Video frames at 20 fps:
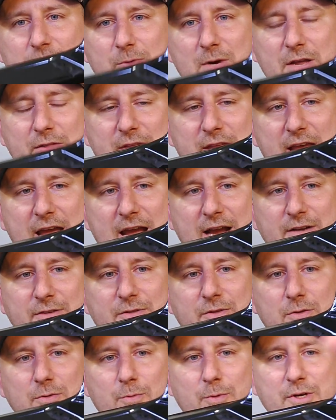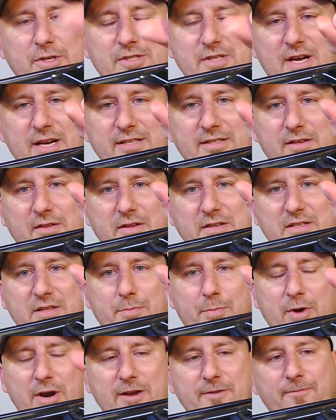around the axle, which isolates the
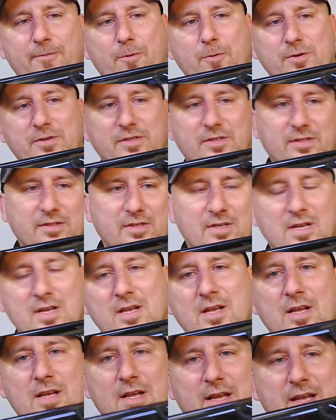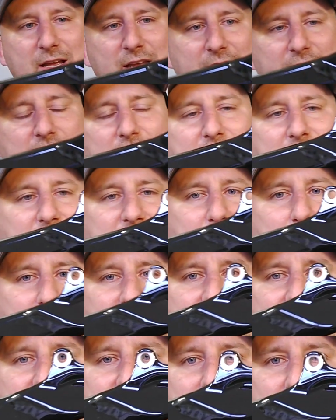brake forces and
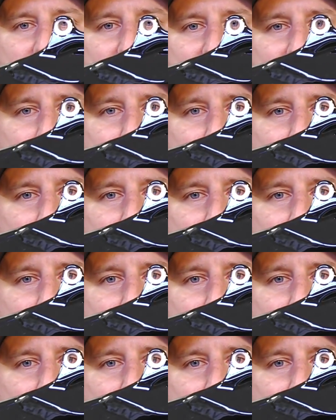supposed to give a lot